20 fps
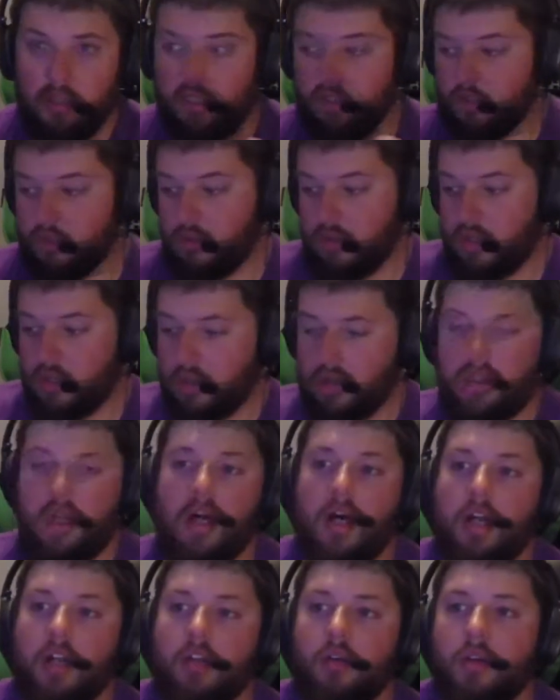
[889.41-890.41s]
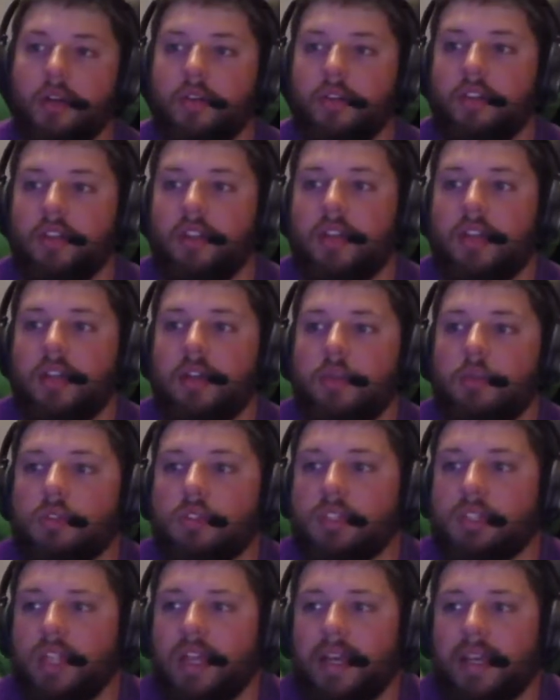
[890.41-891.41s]
and doing all the audio and everything
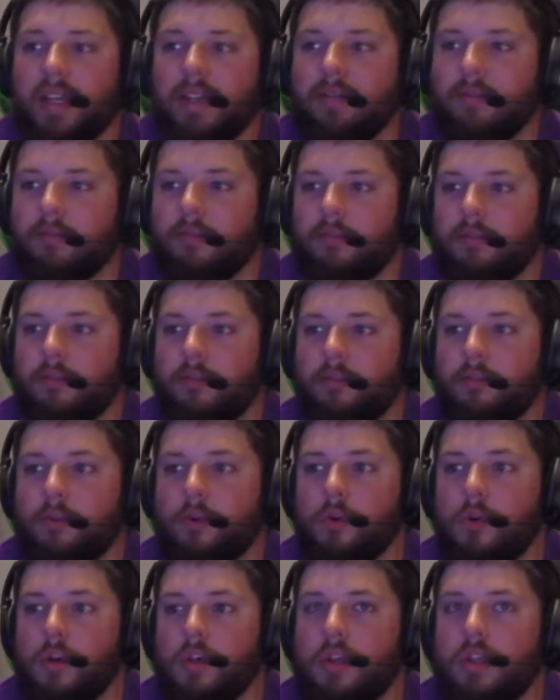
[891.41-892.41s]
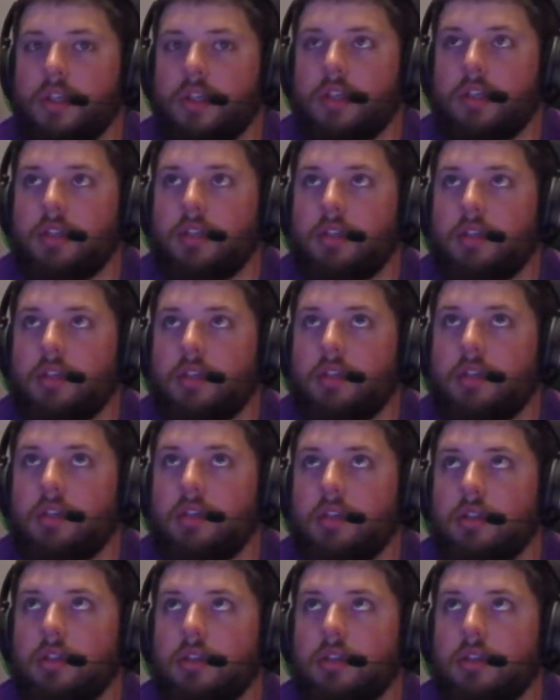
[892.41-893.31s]
was like 48